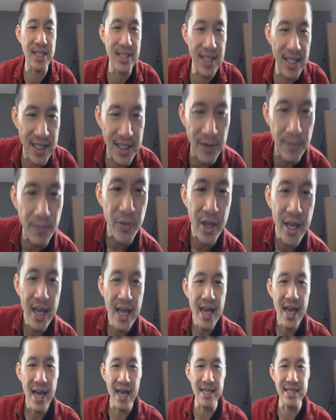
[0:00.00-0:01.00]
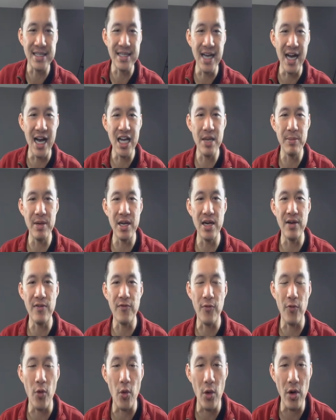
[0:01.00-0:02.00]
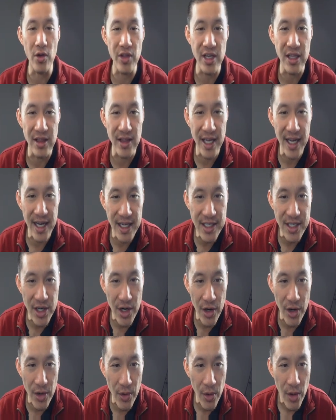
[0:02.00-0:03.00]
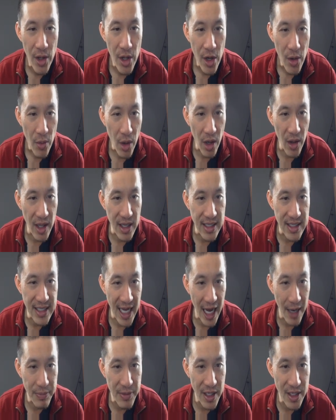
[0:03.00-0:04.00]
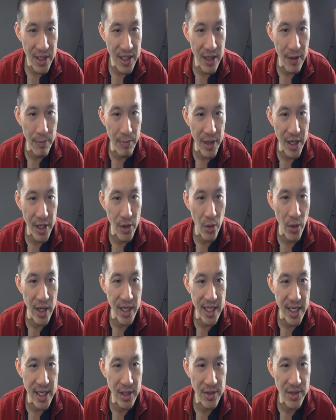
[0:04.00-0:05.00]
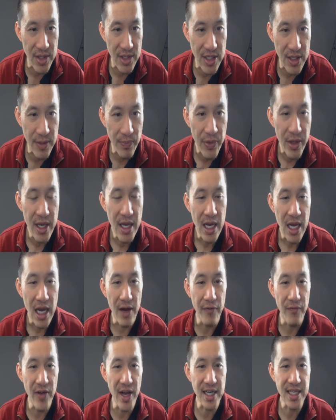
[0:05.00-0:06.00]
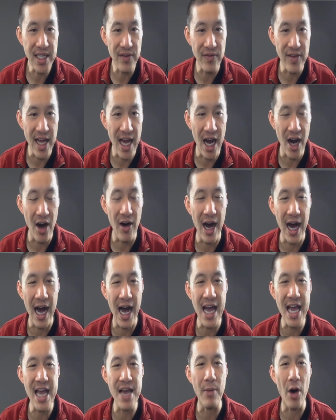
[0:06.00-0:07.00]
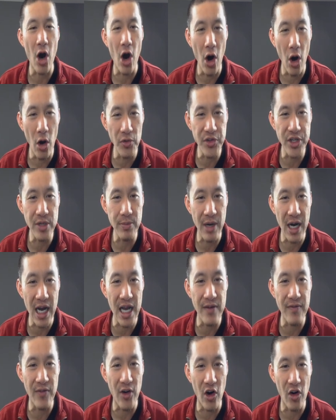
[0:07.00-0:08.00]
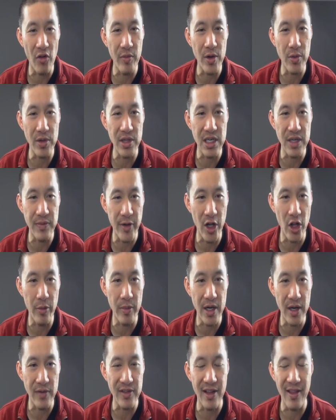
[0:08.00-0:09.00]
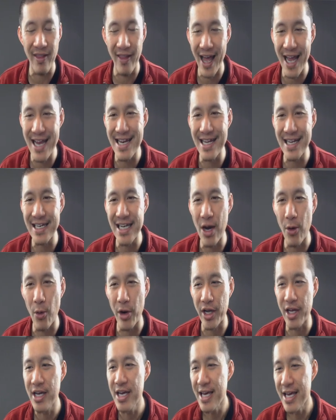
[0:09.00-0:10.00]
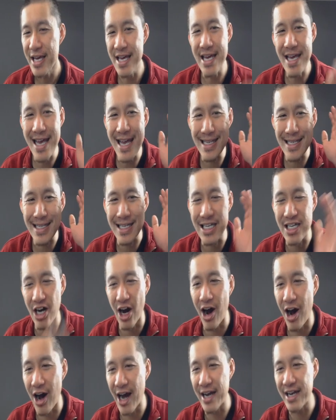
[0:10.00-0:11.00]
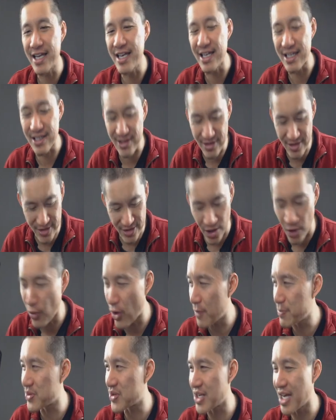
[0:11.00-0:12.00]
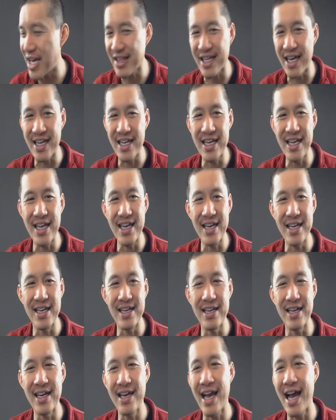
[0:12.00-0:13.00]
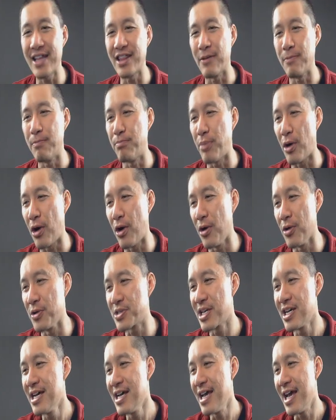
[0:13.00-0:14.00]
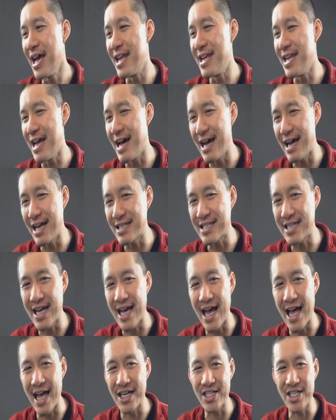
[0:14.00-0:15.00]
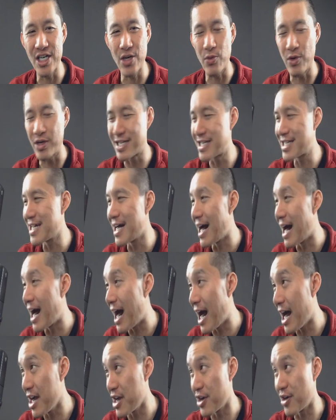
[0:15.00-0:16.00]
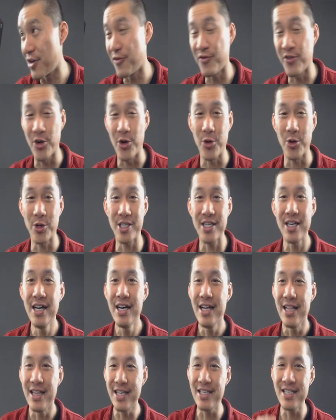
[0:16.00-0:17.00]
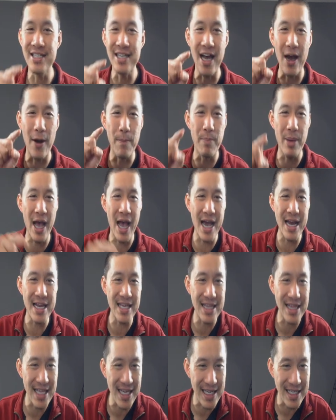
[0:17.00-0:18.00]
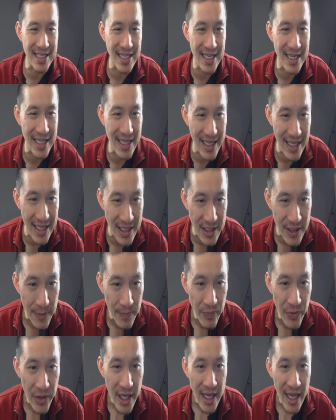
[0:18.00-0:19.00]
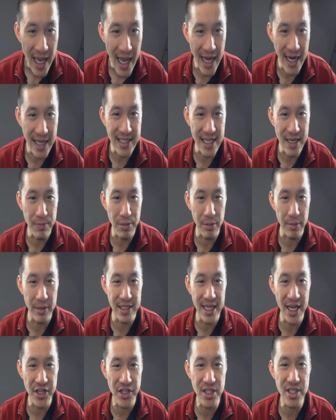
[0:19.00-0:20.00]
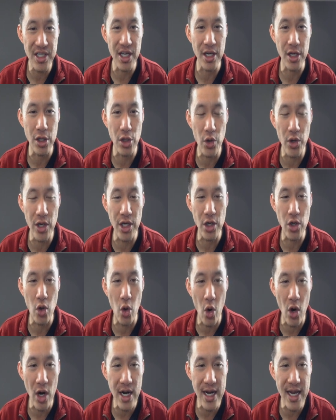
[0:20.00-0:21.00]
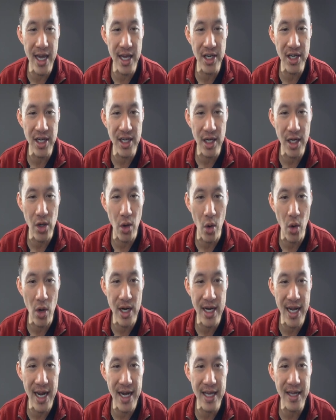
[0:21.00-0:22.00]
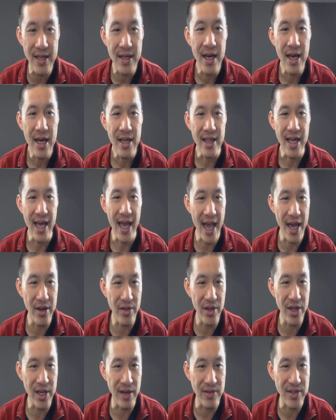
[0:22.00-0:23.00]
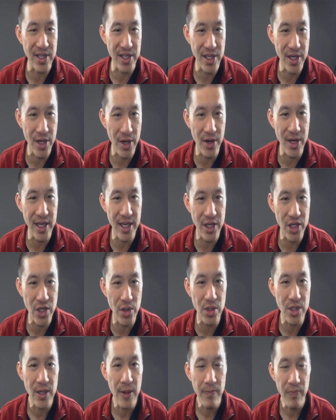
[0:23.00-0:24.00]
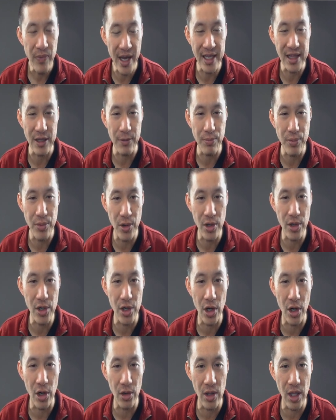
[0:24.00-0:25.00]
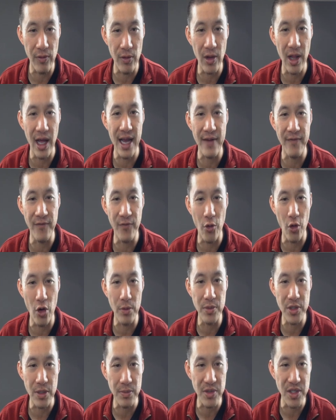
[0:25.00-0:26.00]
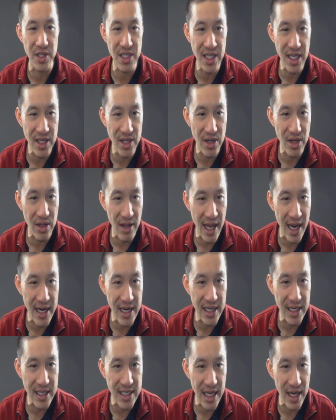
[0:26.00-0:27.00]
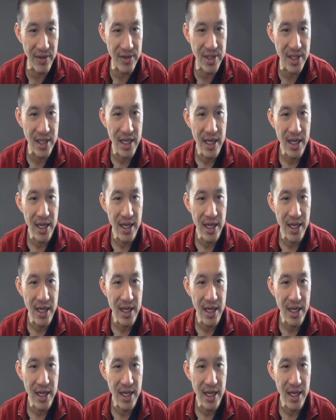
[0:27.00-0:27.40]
system as documented for the Linux kernel while adapted to the Bitcoin ecosystem. Effective now, I am halting my involvement with the development of the Lightning Network. He is gone. He is so upset that he had the balls and nads to actually retire, folks. This is how bad he thinks it is. And its implementations, including coordinating the handling of security issues at the protocol level. I informed some senior Lightning devs